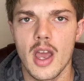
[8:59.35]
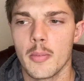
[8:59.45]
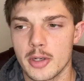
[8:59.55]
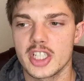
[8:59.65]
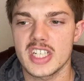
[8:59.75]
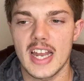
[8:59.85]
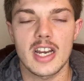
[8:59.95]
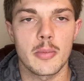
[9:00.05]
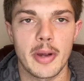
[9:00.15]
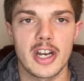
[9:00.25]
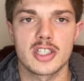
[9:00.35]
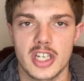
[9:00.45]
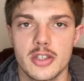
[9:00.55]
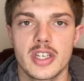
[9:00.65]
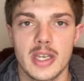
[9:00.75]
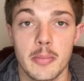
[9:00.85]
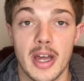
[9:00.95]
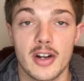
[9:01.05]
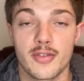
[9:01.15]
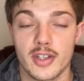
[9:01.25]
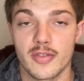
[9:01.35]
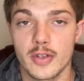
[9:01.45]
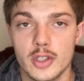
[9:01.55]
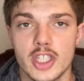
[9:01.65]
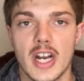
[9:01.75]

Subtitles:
But just kind of compare so you can get better for the future.